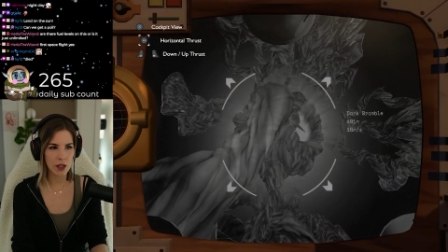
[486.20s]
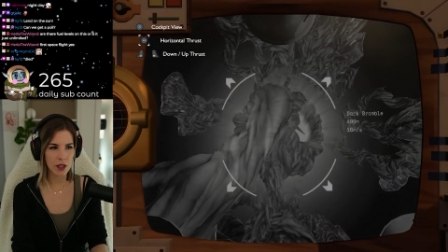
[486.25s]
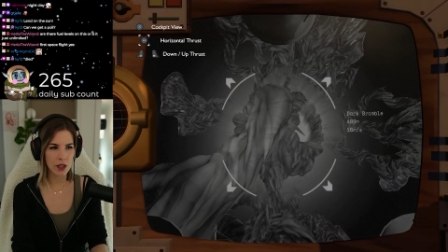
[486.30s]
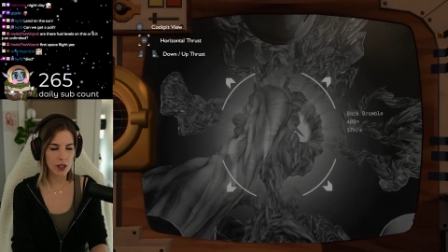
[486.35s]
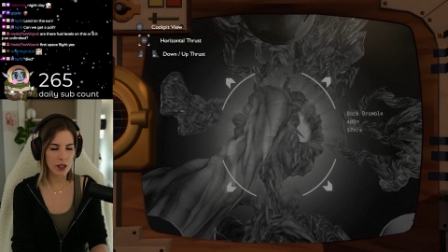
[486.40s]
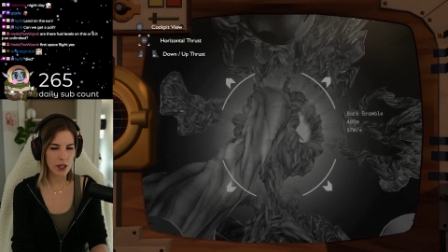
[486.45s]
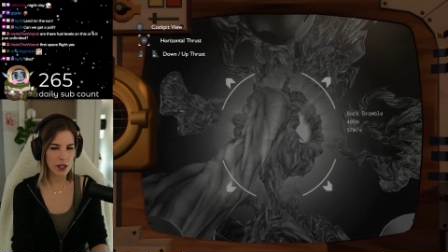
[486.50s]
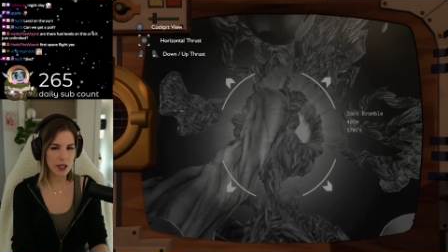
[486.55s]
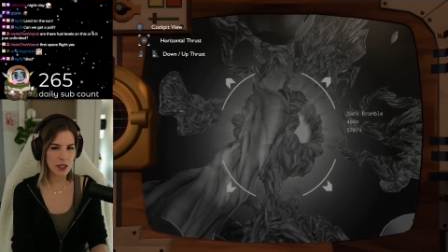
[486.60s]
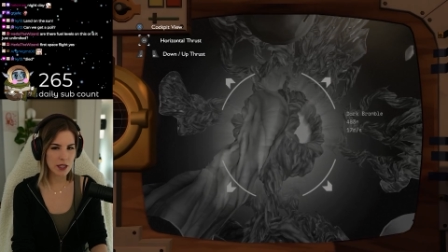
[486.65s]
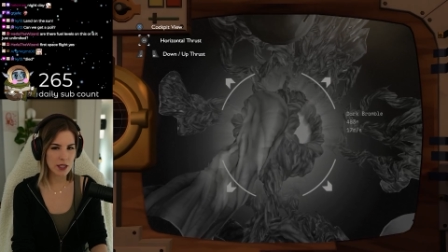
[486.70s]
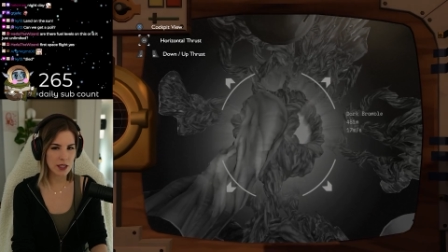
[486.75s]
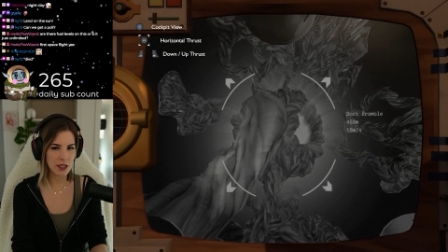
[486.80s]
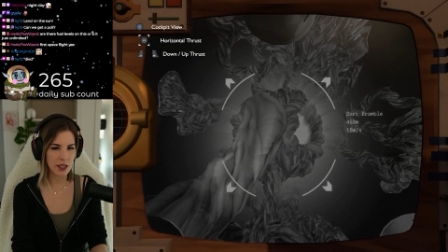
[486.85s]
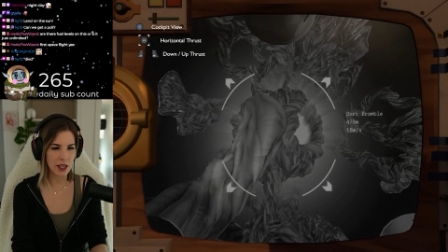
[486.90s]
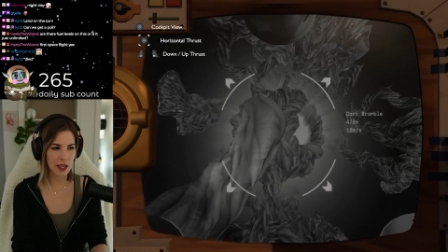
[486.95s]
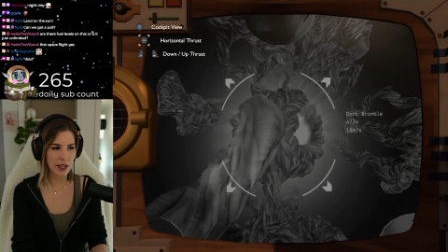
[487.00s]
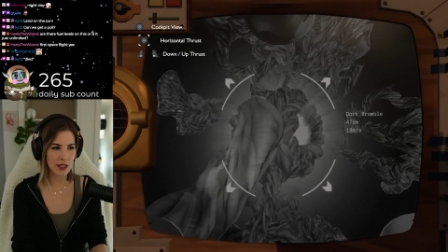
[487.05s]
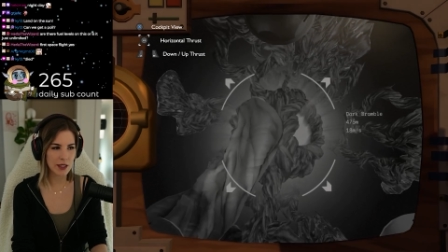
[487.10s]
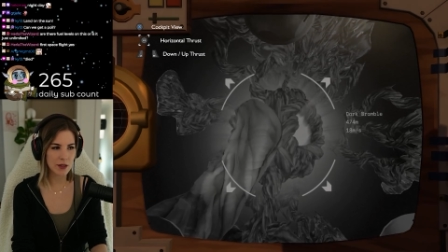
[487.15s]
Can I just
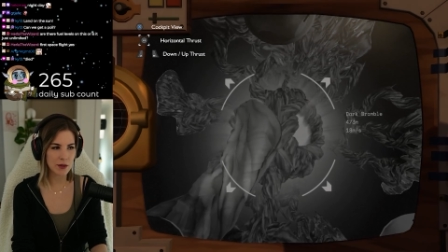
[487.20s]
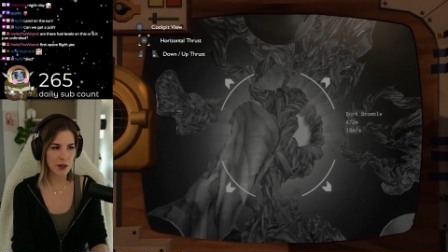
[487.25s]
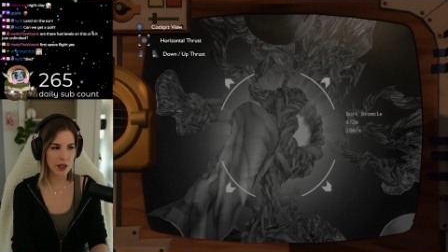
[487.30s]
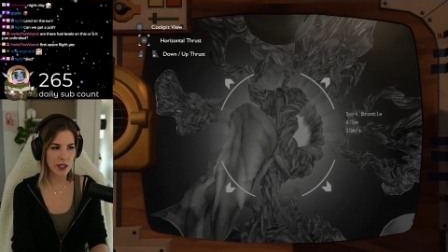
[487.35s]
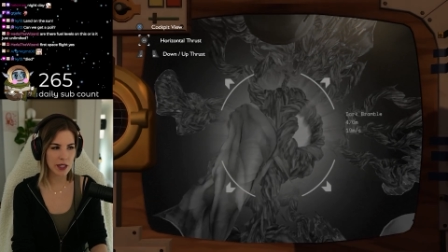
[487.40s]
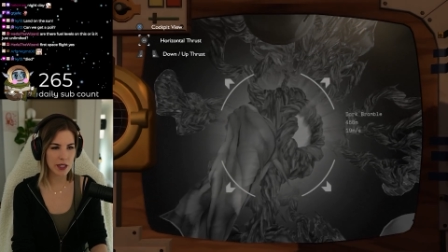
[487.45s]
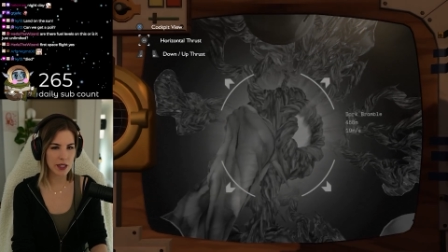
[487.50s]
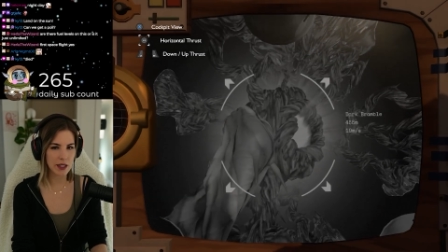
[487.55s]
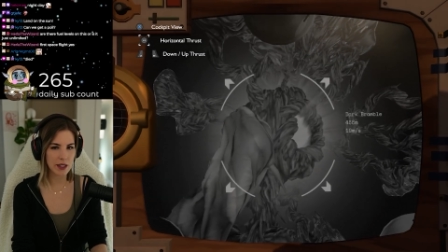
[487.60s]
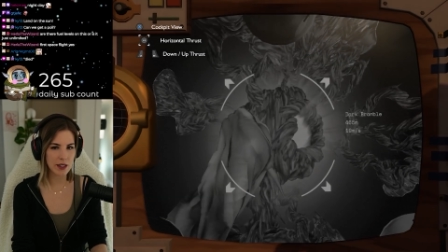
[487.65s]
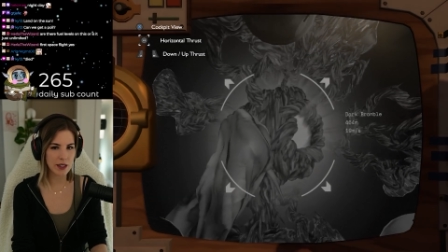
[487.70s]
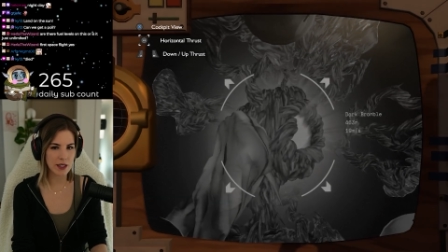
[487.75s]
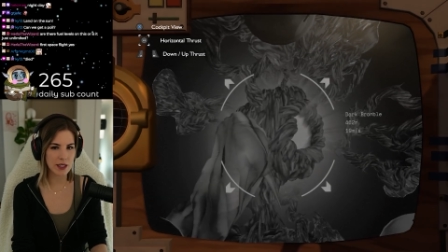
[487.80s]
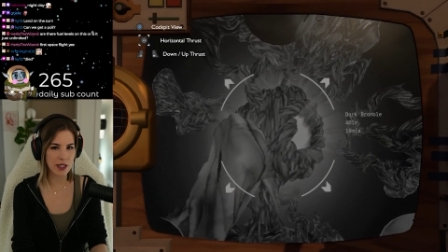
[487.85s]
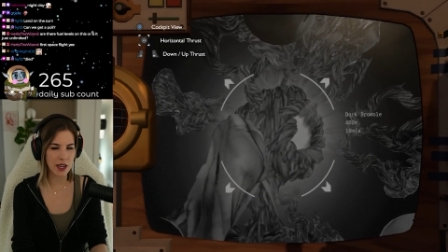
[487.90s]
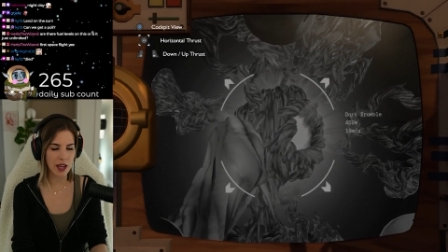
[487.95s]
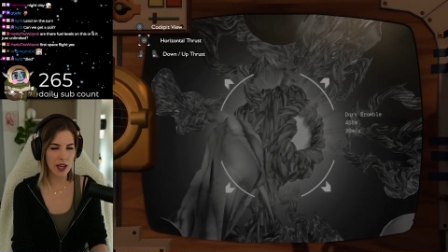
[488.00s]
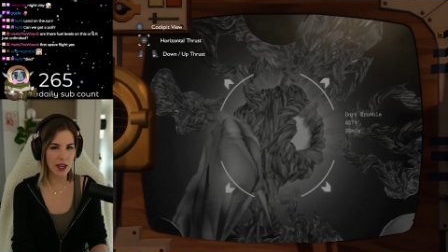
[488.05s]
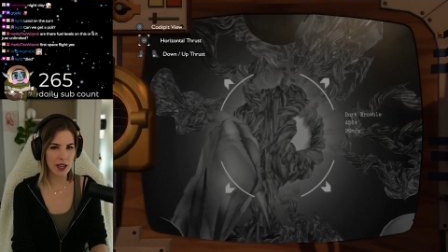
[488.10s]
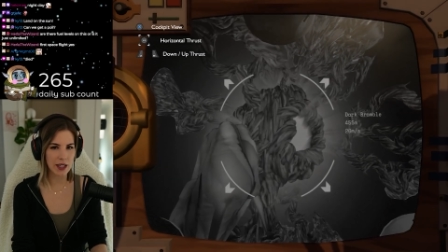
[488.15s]
land right in here?
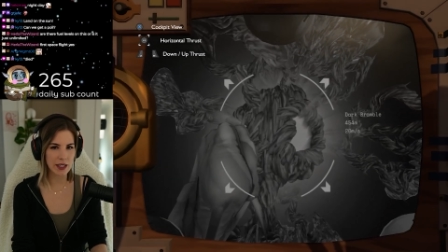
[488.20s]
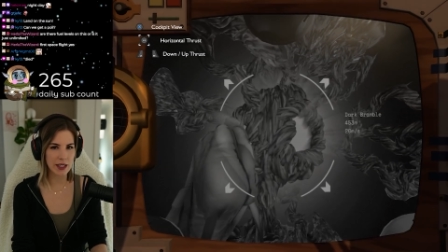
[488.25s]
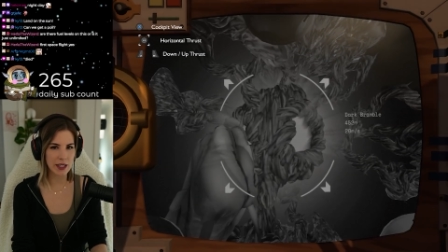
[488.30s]
Died.